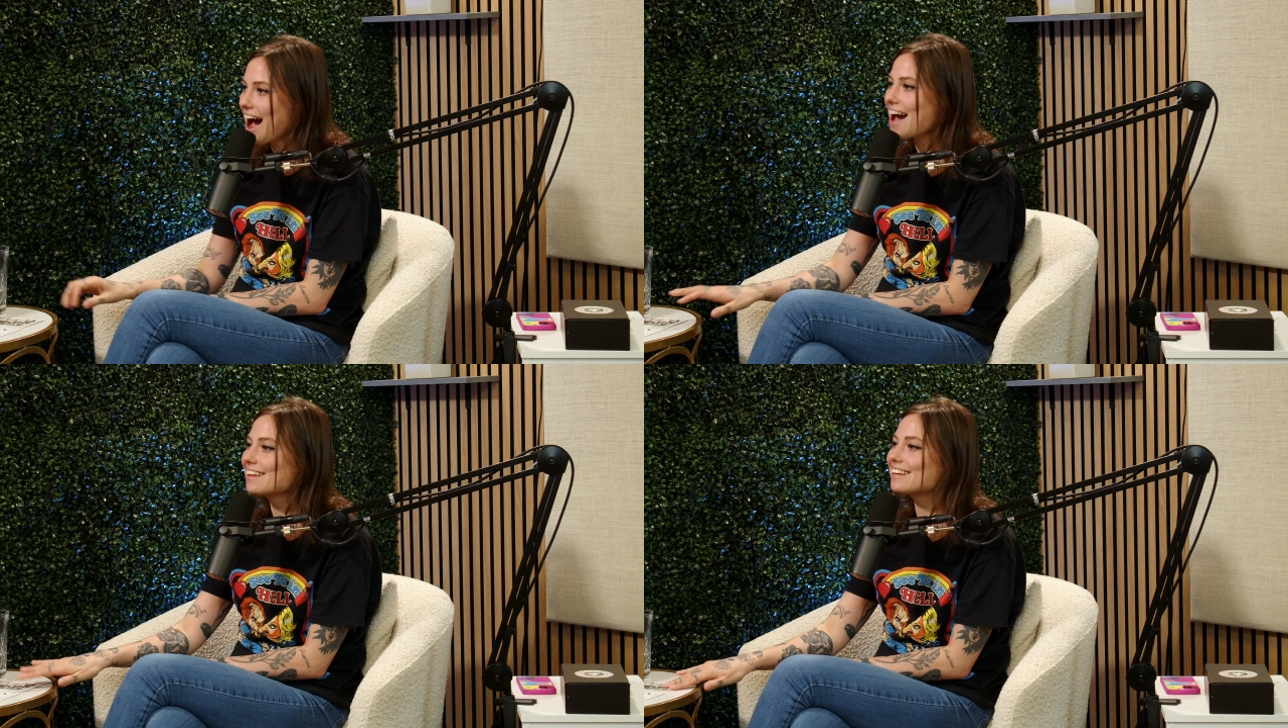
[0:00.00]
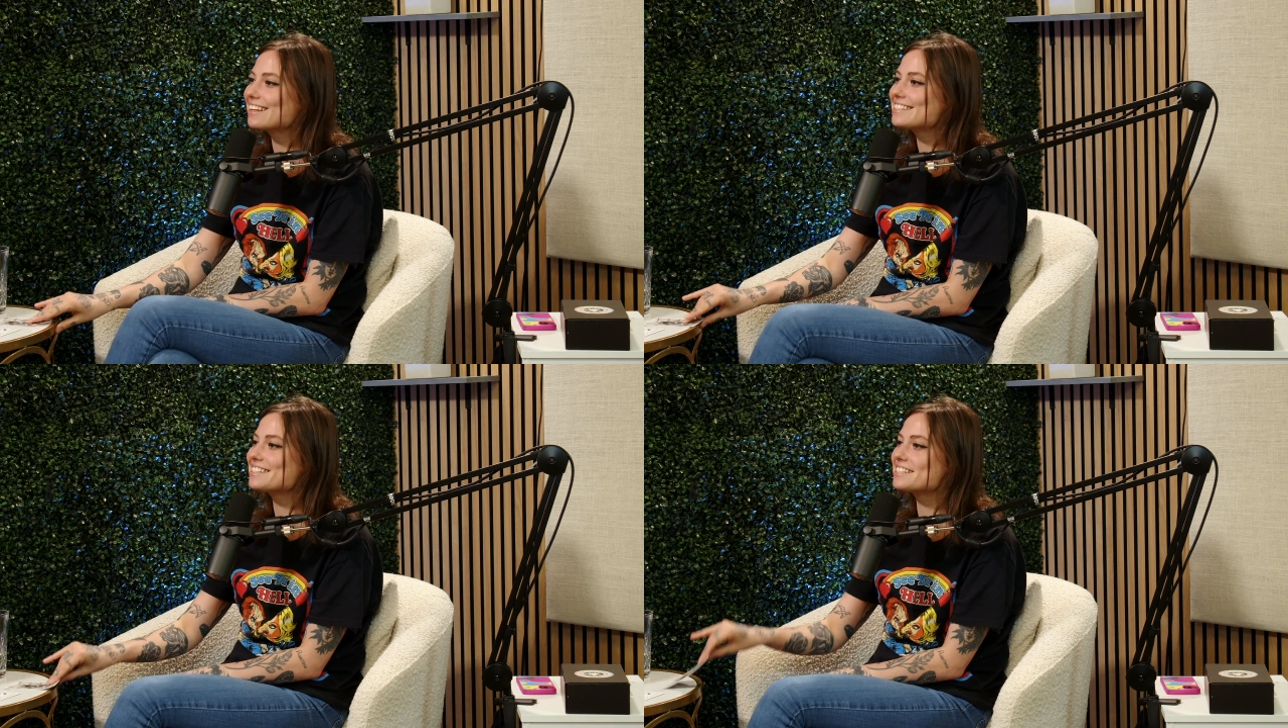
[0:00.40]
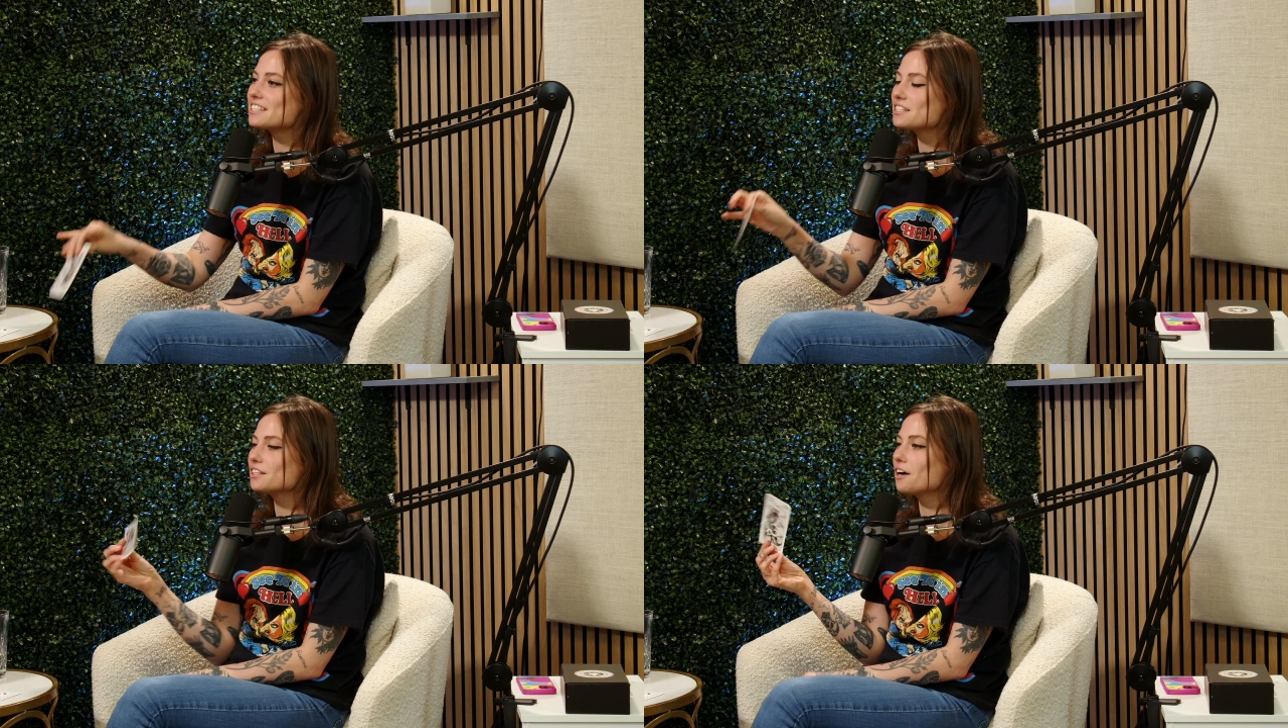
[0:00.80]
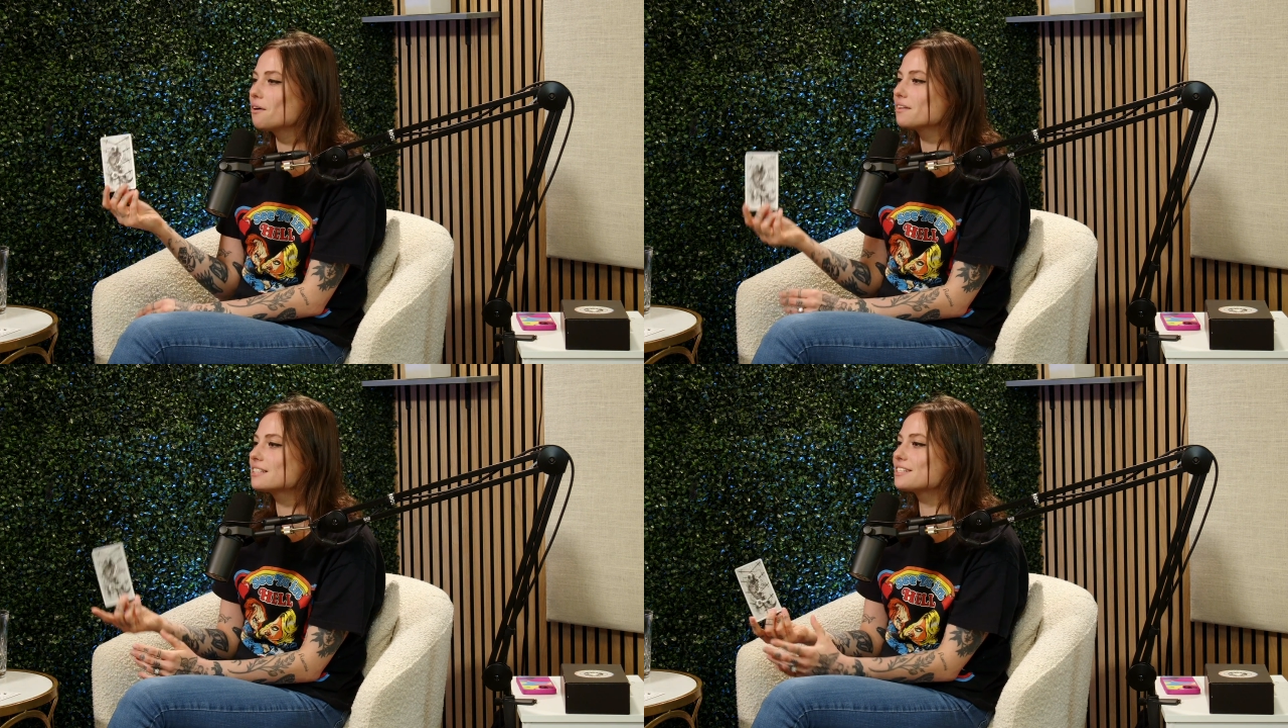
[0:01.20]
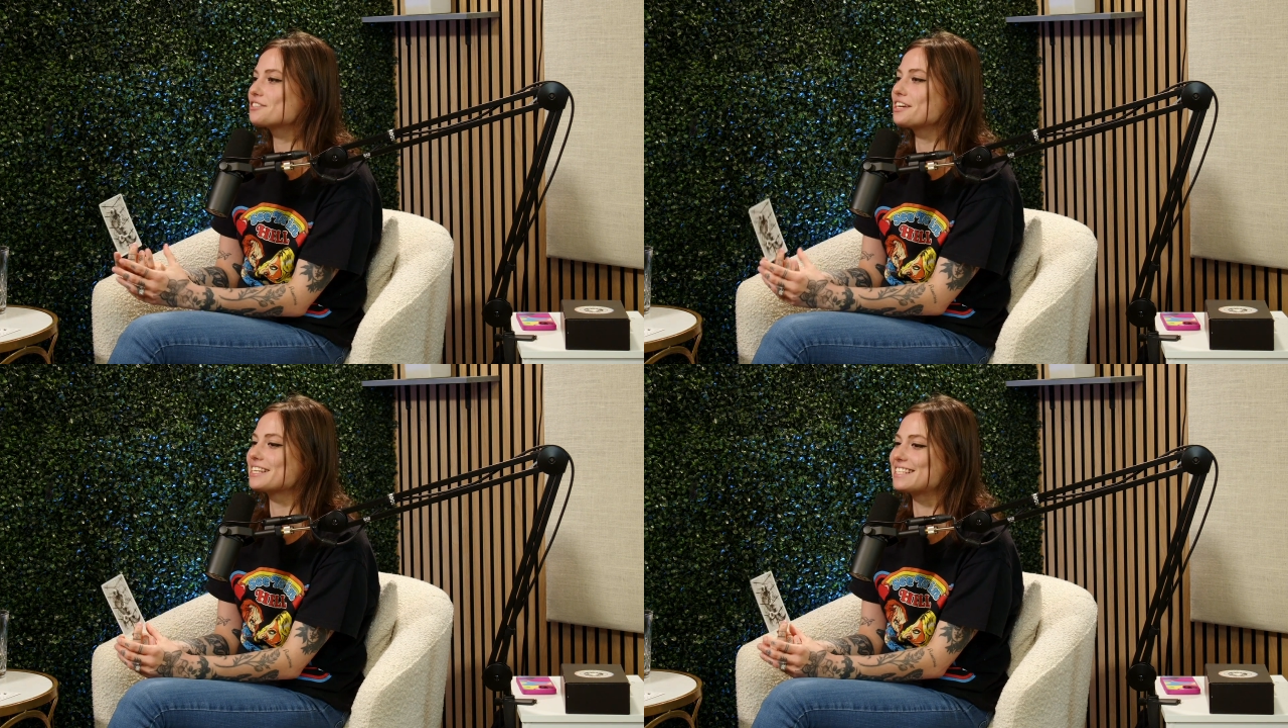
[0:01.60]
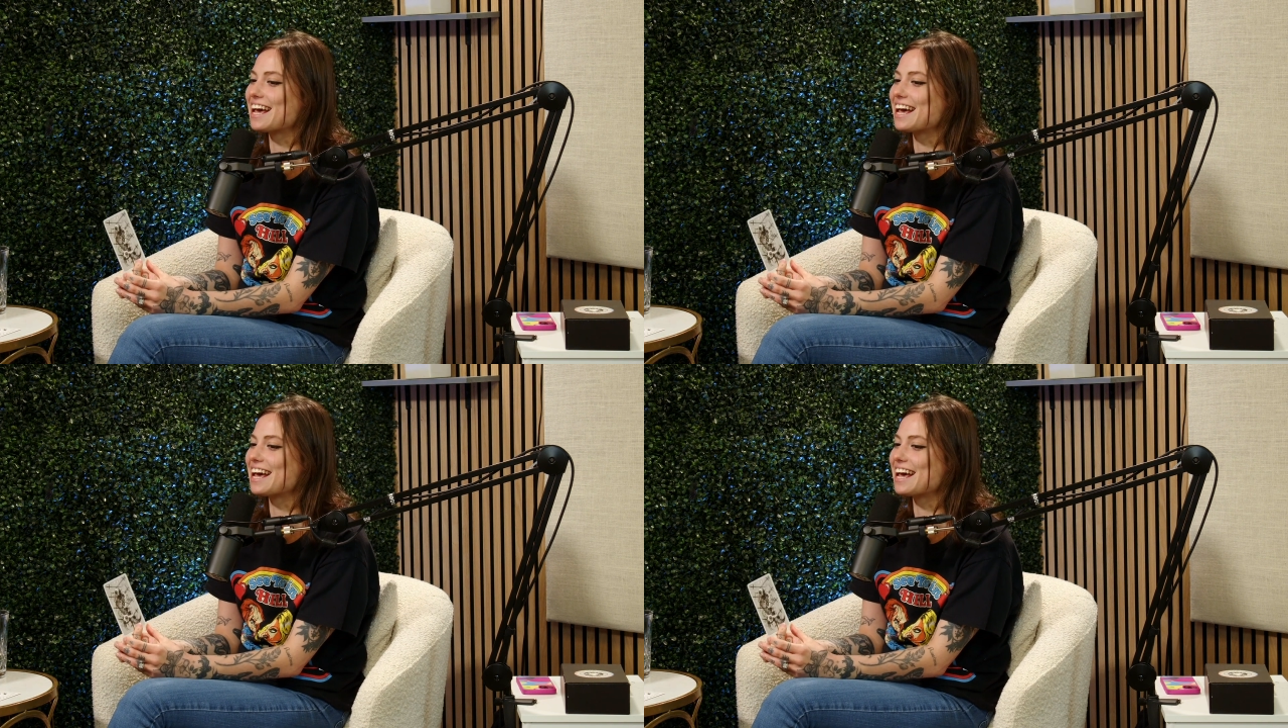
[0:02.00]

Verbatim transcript: I think this is, you know, this is just